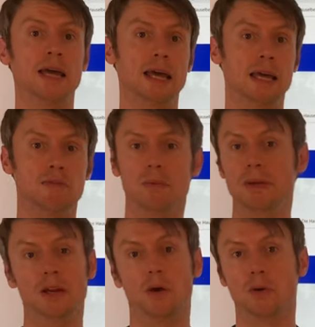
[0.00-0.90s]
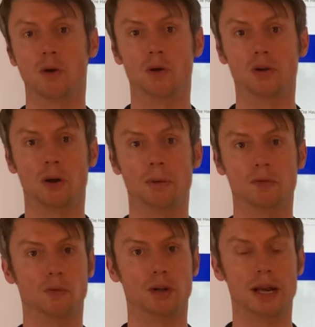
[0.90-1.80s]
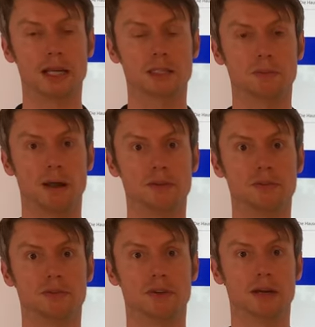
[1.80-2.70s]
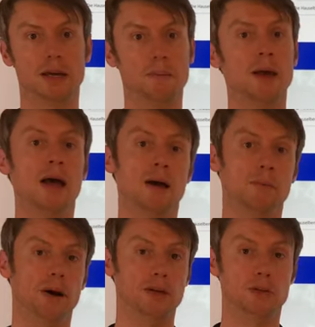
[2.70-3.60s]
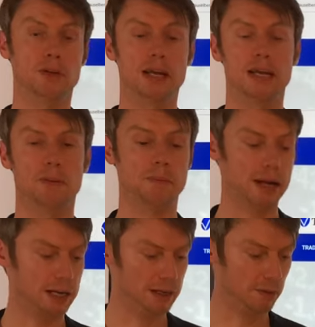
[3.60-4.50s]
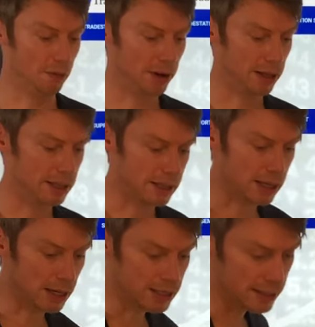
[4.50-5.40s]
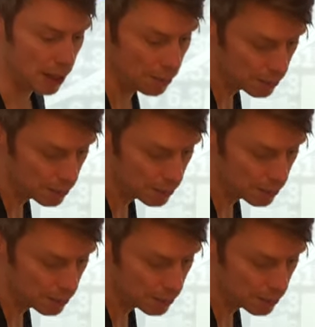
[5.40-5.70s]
it will be an ongoing topic for the next months, but today mainly we want to discuss some